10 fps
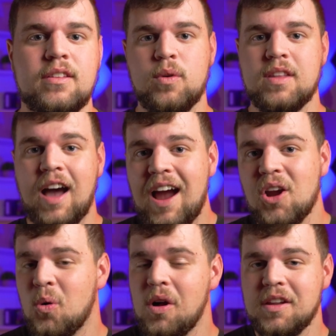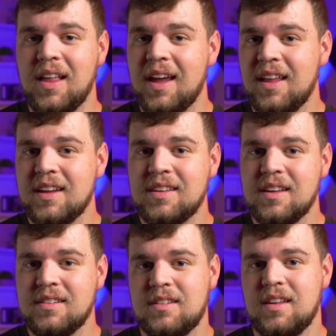With a higher quality light like
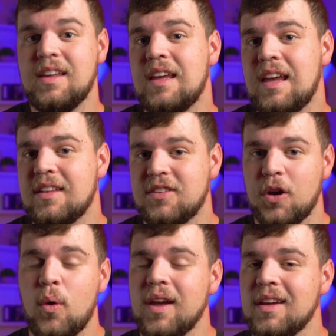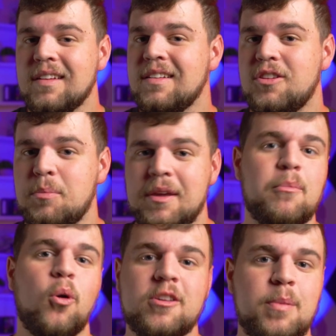this, it's going to be
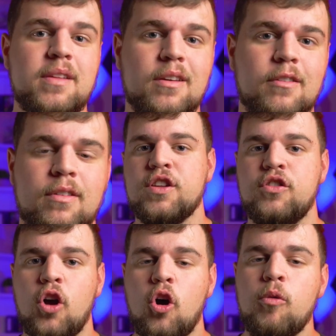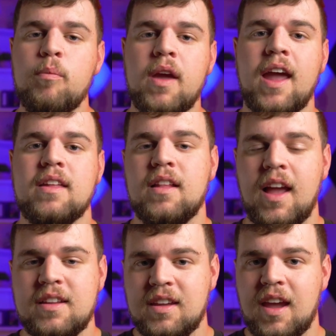more expensive. The dome and the
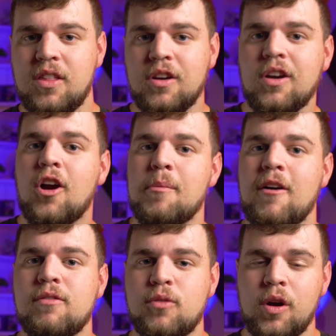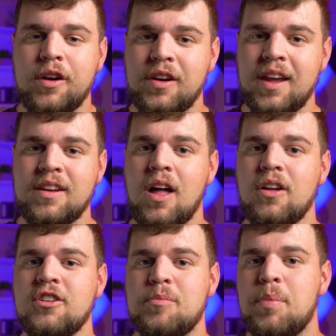light together are about
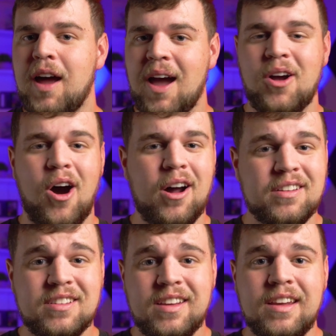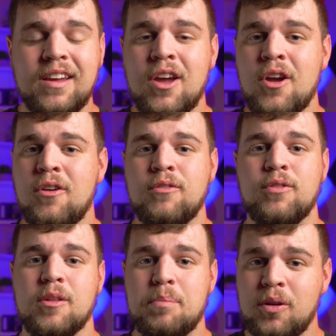$408, but honestly, for
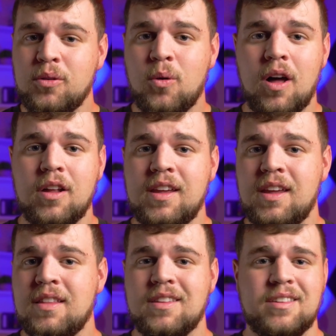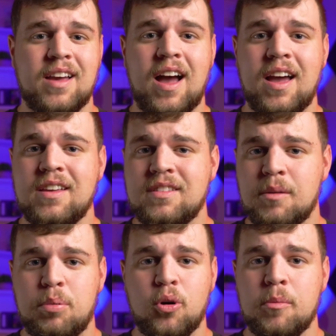the build quality, the size, the
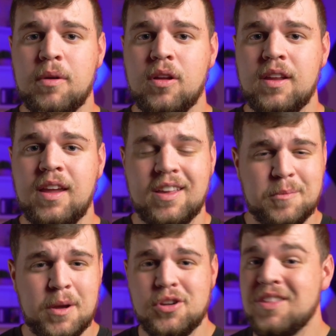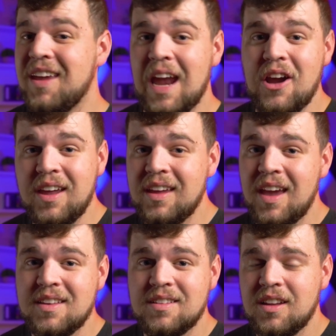portability, especially the carrying
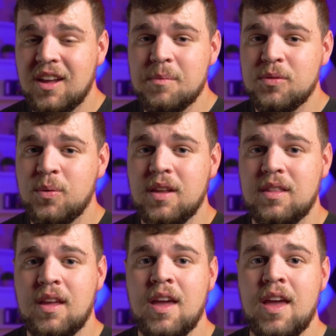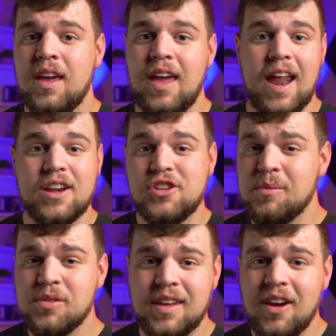case that it comes with, it actually
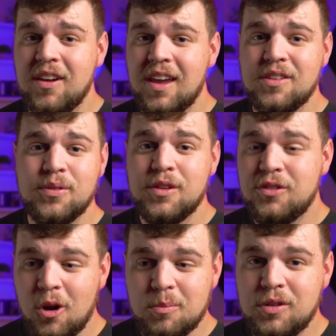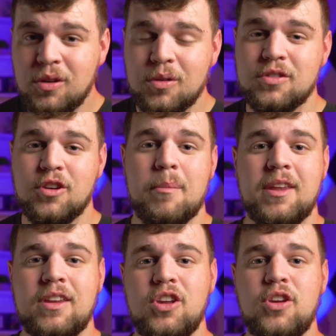comes with a carrying case for the dome too. So, I
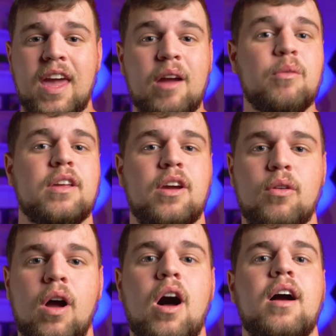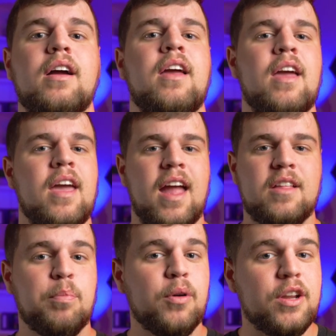mean, you can't really go wrong. It's
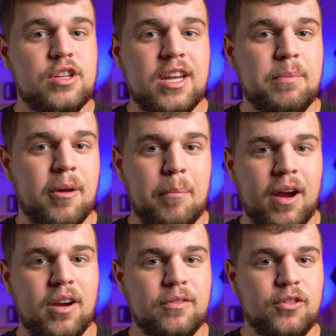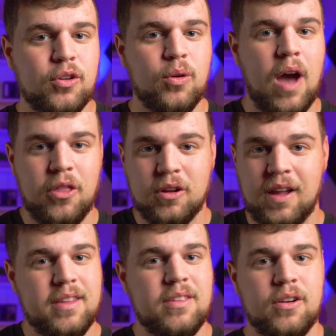pretty cheap comparative to other
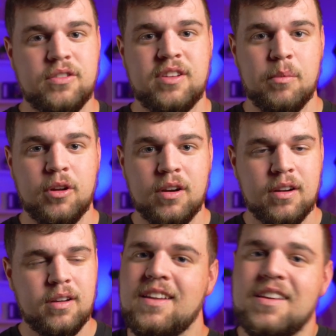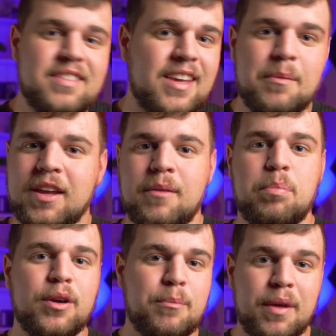lights that are similar. It does seem like a
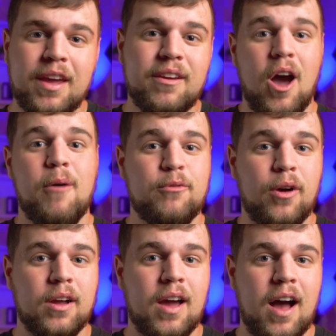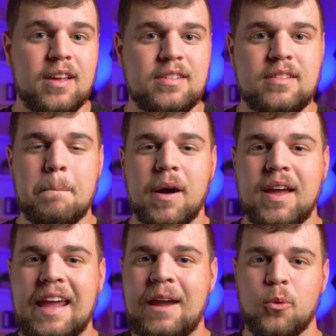pretty big upfront cost, but
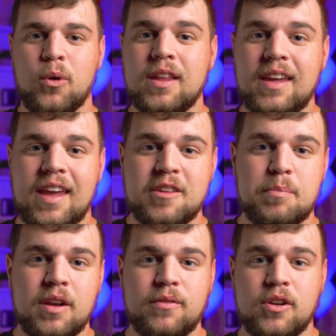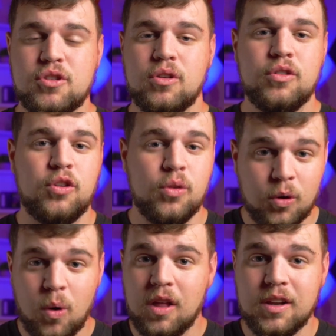it really is beneficial to the
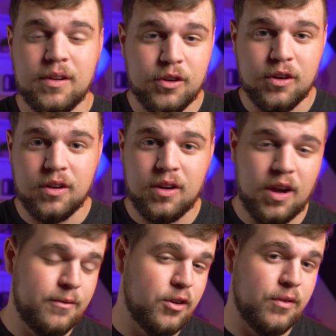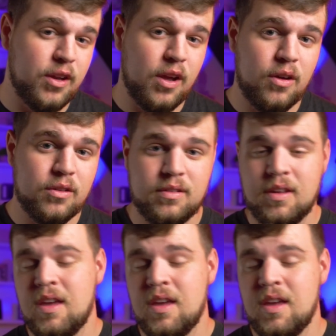quality of your videos.